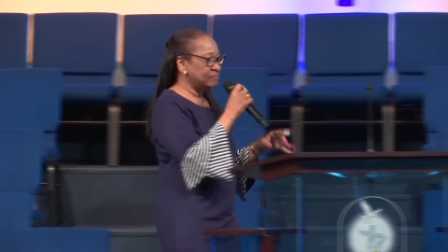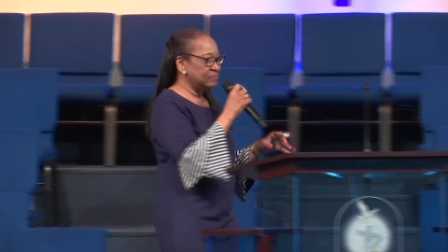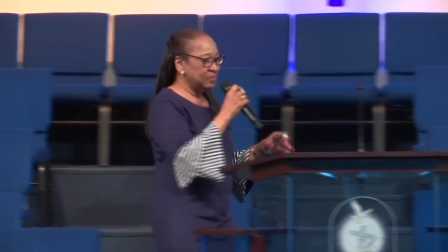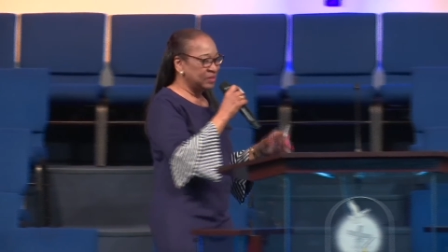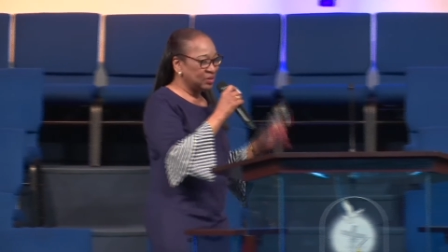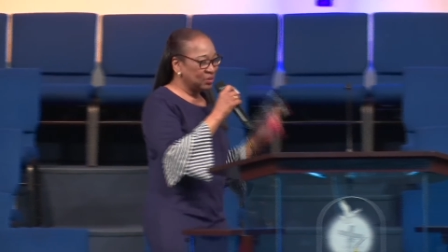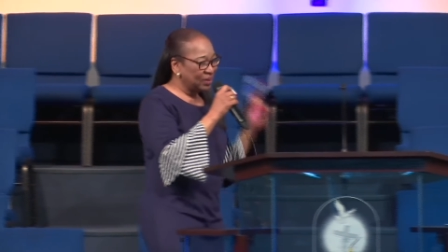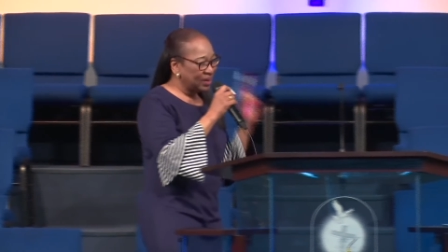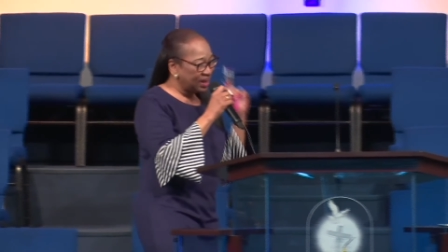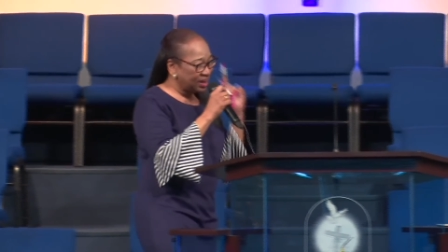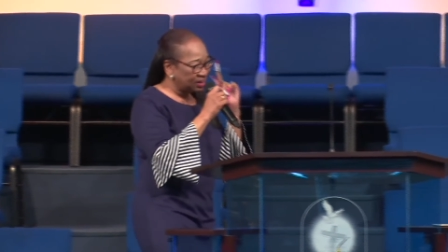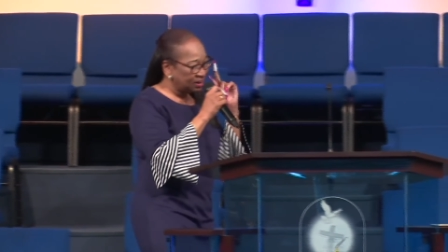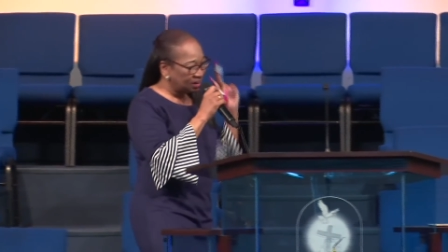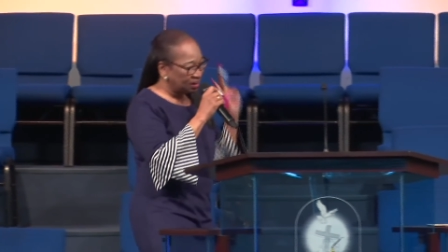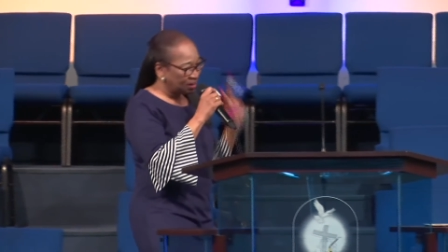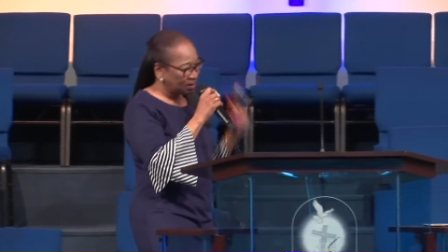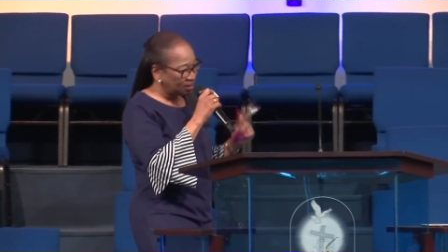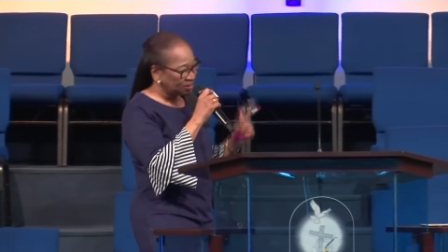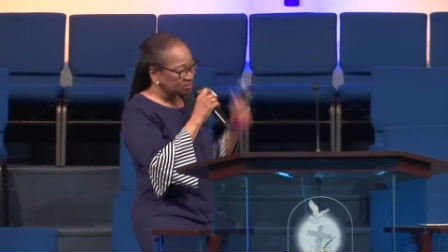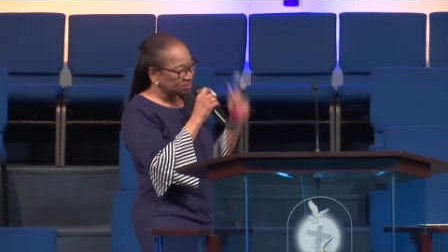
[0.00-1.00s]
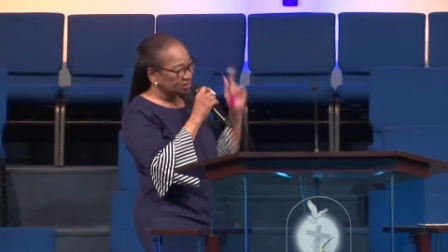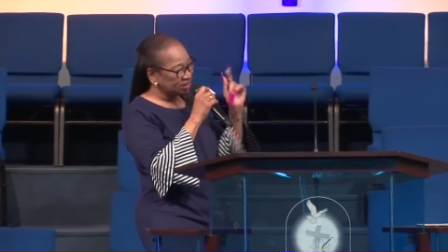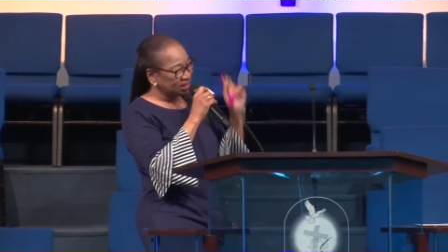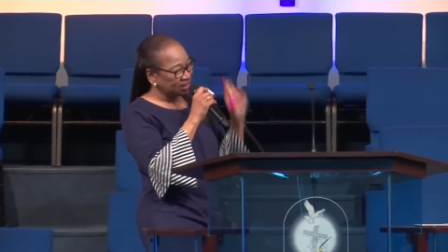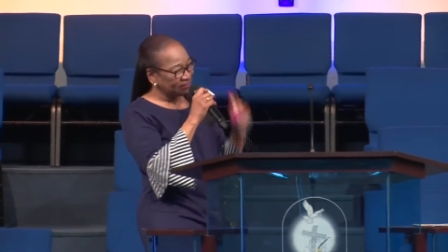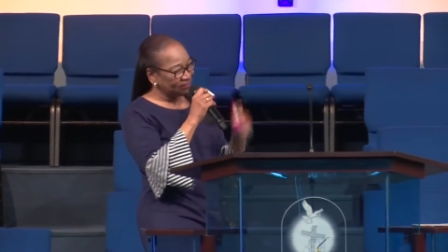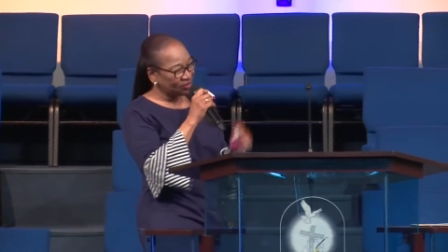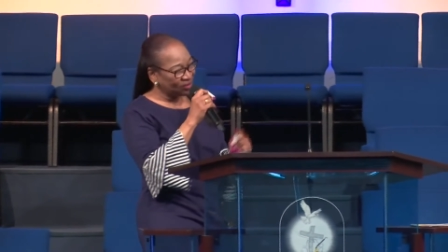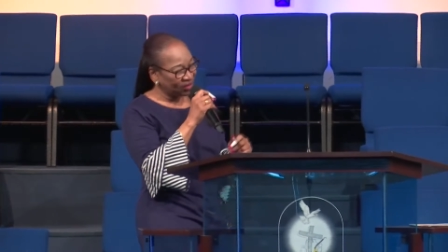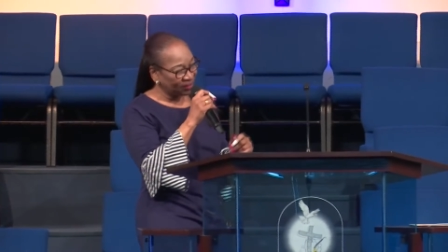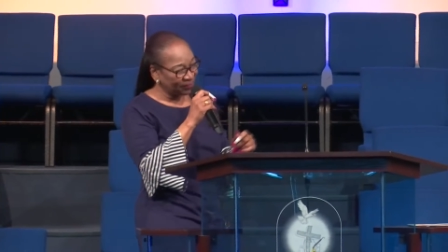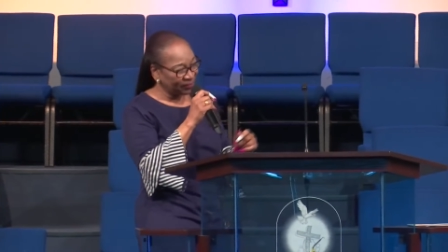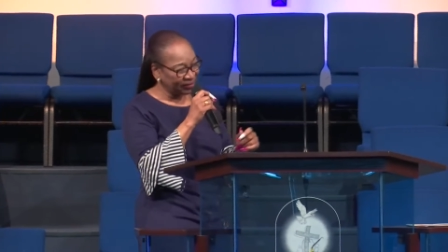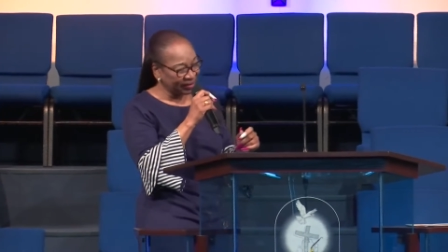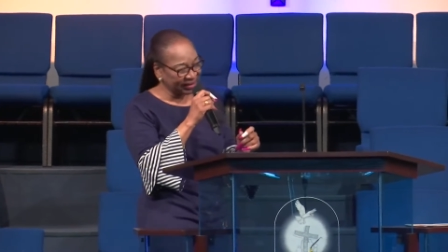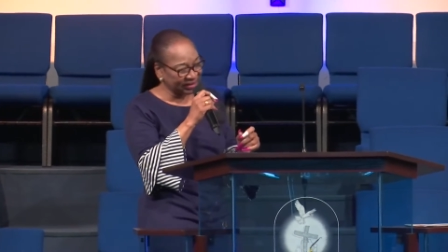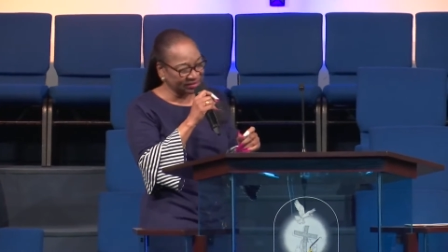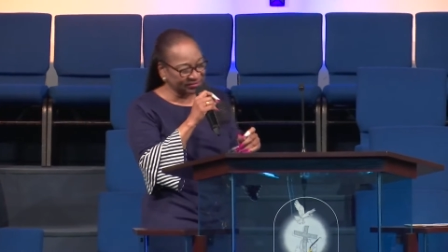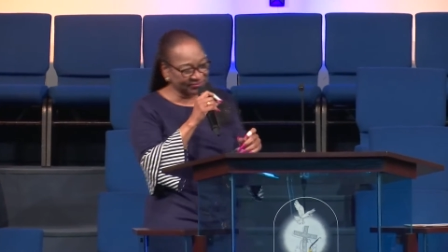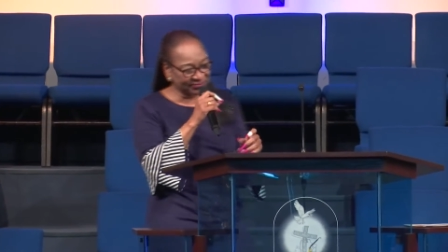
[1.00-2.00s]
We got a lot to give God
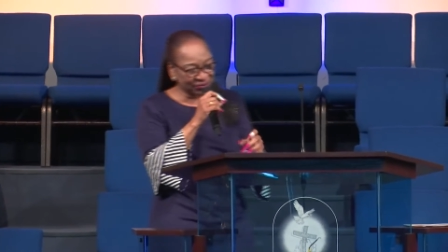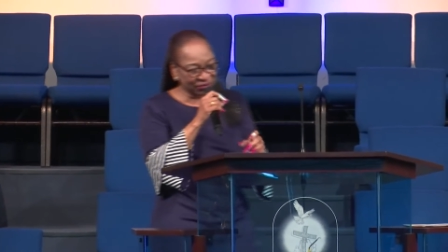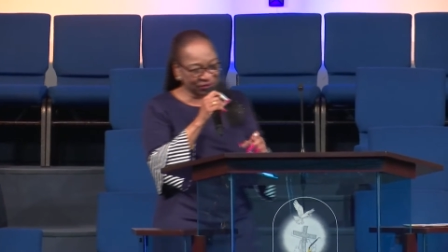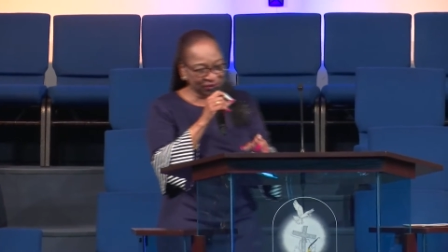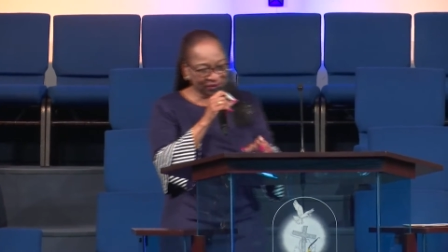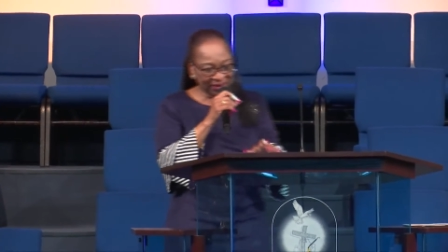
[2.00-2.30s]
praise for.